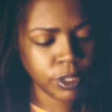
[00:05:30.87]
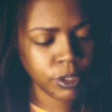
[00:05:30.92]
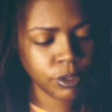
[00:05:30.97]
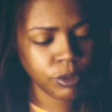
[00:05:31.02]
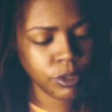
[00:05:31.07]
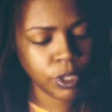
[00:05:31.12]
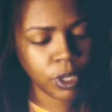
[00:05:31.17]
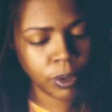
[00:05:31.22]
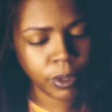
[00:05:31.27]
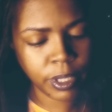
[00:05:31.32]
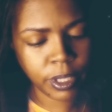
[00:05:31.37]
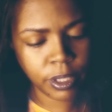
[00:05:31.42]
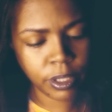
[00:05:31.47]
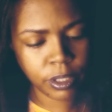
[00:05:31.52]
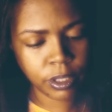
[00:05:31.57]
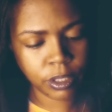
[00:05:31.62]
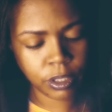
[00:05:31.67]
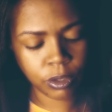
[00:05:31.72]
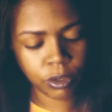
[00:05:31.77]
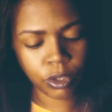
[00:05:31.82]
You know it,
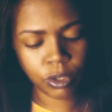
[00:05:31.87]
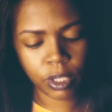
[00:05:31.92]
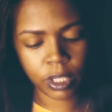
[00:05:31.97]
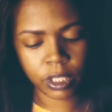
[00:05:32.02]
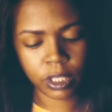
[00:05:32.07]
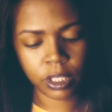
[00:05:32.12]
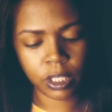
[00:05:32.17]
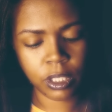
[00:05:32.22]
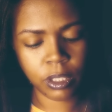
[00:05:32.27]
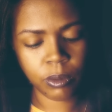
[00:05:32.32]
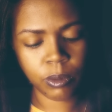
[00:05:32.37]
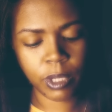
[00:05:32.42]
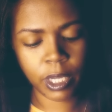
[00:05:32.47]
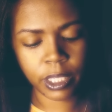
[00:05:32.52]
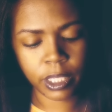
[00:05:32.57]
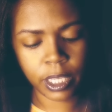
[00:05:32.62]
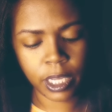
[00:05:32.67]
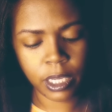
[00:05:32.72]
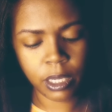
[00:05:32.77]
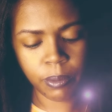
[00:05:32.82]
so trust it. You
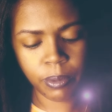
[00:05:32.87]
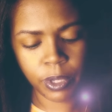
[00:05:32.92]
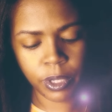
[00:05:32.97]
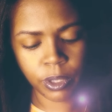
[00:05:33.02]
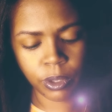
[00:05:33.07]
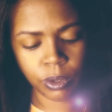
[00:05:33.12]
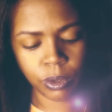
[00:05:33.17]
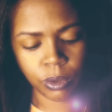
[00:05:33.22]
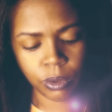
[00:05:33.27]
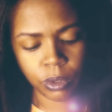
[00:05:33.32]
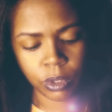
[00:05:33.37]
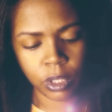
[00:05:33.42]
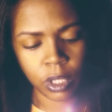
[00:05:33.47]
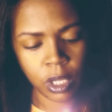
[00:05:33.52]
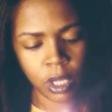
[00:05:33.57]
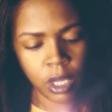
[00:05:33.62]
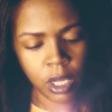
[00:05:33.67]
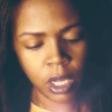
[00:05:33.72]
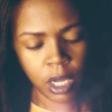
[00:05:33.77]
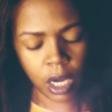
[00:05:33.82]
got the Eight of Pentacles,
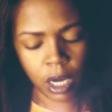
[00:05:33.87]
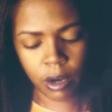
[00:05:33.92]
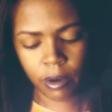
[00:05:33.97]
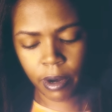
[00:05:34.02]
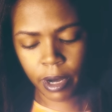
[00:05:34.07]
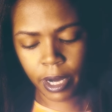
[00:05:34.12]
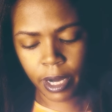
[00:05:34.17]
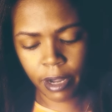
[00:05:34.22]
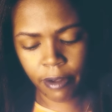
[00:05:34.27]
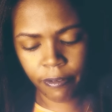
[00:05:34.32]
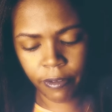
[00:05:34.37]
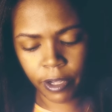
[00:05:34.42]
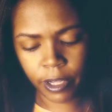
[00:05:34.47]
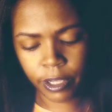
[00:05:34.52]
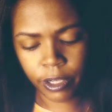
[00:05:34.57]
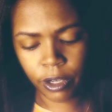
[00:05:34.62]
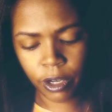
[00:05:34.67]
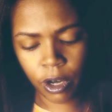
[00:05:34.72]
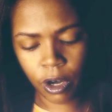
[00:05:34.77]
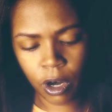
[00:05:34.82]
all right? I feel
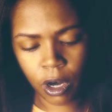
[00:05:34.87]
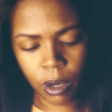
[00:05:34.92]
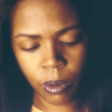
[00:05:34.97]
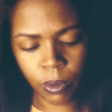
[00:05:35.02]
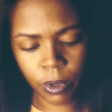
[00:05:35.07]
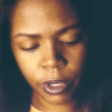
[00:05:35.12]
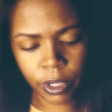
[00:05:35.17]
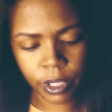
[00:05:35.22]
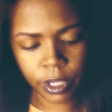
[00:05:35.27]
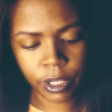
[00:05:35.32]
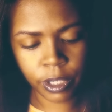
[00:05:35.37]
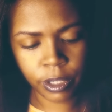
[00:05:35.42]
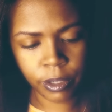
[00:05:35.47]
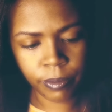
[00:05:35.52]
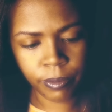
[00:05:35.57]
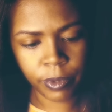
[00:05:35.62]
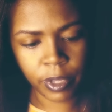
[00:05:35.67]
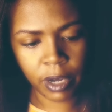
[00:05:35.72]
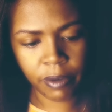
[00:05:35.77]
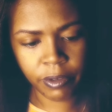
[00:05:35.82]
like you're a hard
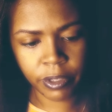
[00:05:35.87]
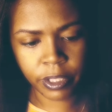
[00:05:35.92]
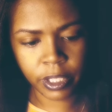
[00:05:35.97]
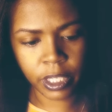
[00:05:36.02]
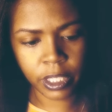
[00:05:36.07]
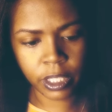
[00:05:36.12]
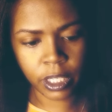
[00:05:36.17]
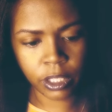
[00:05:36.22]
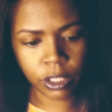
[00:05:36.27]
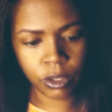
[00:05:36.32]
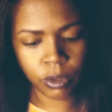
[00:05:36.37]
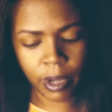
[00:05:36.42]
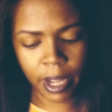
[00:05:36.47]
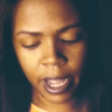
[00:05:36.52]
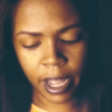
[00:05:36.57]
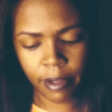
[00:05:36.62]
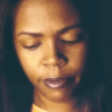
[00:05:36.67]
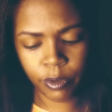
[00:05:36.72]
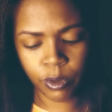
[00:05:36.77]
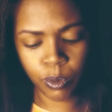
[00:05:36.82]
worker. Everything that you
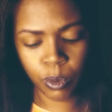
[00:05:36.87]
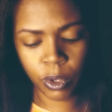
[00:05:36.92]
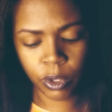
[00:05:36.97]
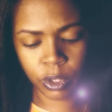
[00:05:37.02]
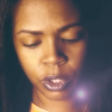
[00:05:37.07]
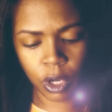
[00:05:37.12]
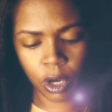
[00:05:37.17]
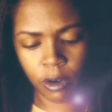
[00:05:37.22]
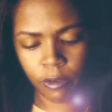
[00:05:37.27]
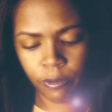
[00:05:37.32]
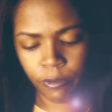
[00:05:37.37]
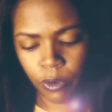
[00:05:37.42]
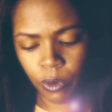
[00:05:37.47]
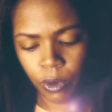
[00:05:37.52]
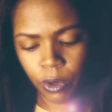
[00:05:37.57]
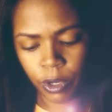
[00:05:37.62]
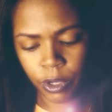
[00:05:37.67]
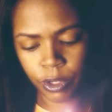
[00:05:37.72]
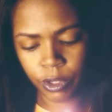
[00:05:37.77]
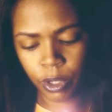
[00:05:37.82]
have, you worked hard
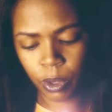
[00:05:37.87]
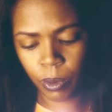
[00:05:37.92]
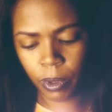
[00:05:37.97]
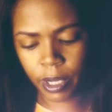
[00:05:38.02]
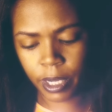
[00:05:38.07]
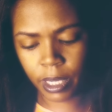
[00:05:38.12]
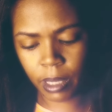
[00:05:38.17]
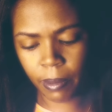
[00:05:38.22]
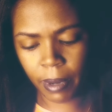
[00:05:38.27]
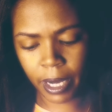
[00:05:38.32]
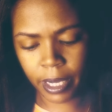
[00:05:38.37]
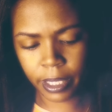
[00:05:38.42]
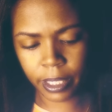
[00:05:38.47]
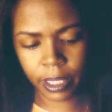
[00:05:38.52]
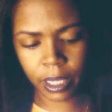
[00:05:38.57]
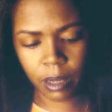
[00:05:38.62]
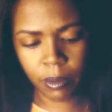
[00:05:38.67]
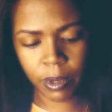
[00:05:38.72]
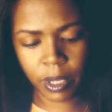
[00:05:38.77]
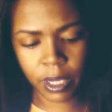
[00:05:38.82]
for. You don't want anybody to
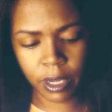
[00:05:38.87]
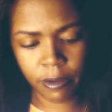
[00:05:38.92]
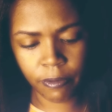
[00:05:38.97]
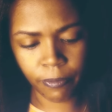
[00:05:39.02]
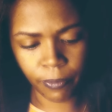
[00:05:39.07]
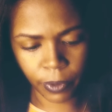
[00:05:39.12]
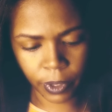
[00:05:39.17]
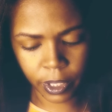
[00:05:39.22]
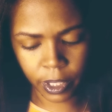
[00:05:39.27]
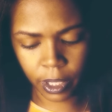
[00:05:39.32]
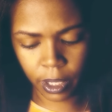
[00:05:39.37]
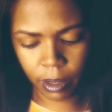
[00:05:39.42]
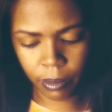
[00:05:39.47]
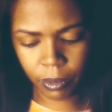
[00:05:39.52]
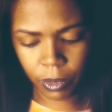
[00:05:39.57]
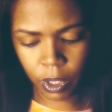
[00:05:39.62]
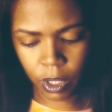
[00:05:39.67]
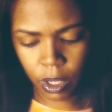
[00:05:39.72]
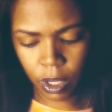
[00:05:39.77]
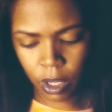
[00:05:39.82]
come in and get up.
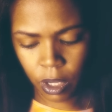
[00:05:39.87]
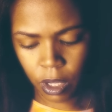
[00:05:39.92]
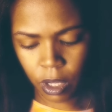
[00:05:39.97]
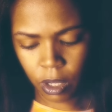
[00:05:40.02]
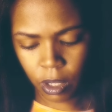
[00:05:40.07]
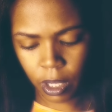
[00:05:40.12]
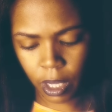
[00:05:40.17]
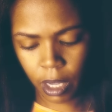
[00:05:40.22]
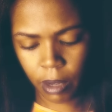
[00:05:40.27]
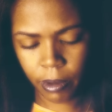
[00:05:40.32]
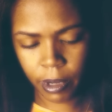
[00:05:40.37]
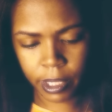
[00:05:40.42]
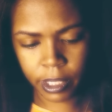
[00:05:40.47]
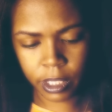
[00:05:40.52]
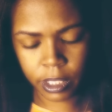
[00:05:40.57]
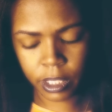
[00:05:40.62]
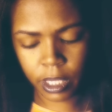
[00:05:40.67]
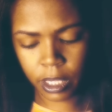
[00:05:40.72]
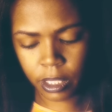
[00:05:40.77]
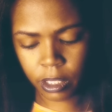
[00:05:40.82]
Okay, we got
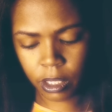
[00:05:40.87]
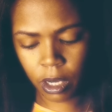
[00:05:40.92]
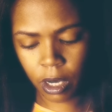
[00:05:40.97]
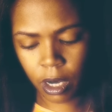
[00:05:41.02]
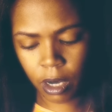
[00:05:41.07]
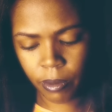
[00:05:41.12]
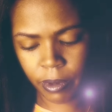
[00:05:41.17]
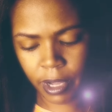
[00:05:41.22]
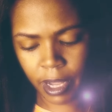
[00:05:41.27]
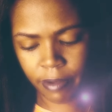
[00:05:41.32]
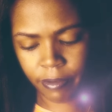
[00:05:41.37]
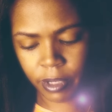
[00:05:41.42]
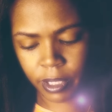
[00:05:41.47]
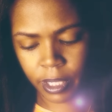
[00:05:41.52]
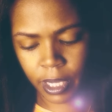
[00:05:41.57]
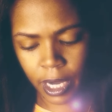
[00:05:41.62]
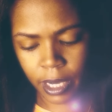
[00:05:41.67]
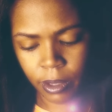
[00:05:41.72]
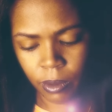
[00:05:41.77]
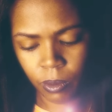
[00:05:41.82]
the Death card. We have the
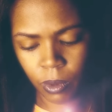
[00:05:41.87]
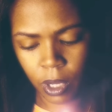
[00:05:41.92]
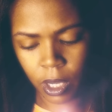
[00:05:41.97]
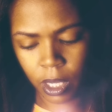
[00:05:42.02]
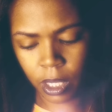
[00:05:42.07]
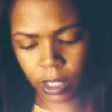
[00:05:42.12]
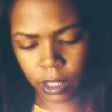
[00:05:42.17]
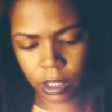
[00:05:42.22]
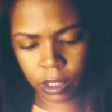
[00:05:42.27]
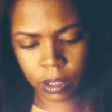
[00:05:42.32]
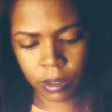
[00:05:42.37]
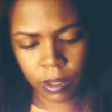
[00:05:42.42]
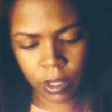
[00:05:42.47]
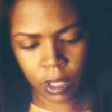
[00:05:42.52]
Nine of Wands.